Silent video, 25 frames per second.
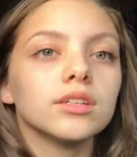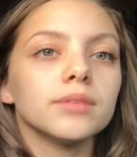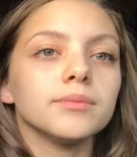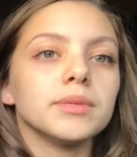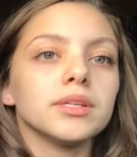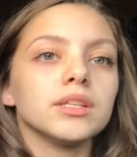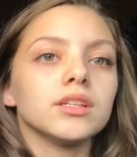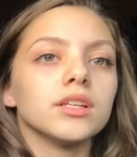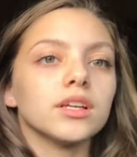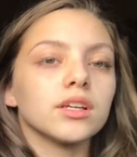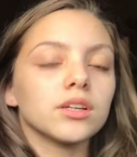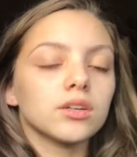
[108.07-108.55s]
I
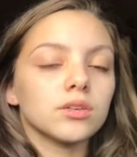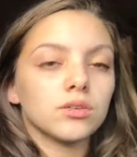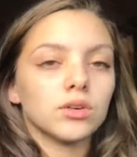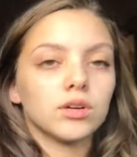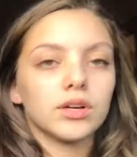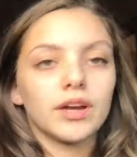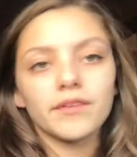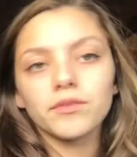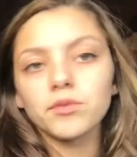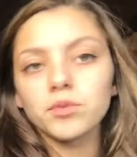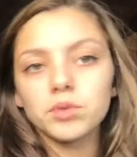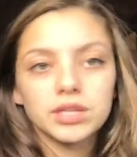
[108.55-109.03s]
mean, like,
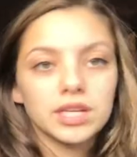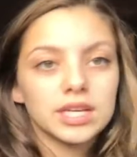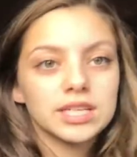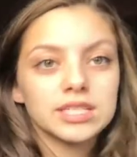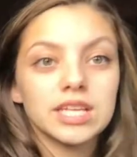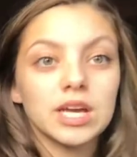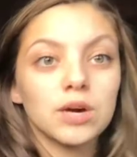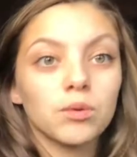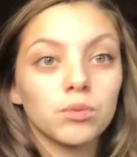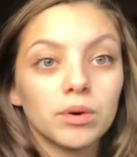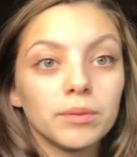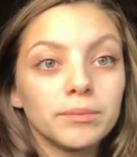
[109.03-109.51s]
everyone has
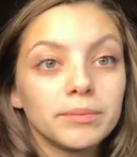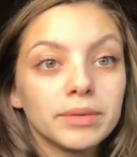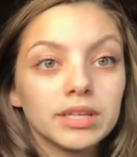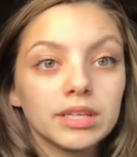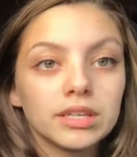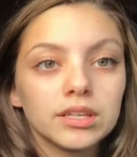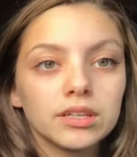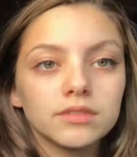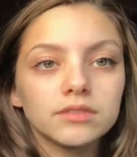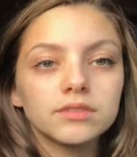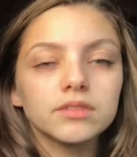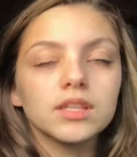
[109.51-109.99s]
that one big
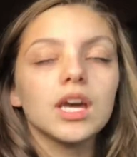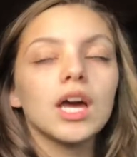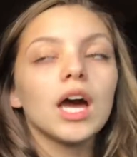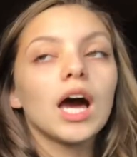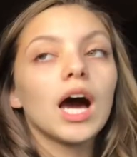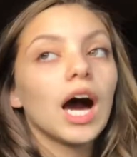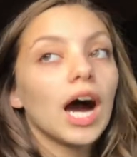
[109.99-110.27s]
gift.